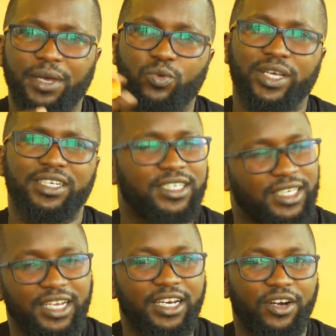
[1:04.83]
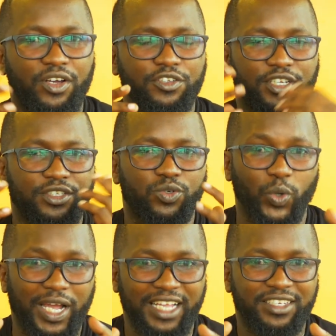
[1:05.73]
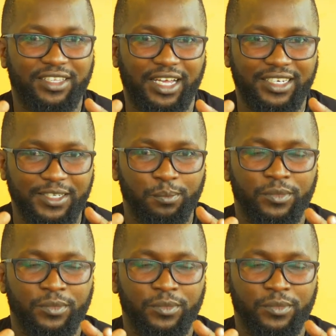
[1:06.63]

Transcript: and we had stayed around just to catch that.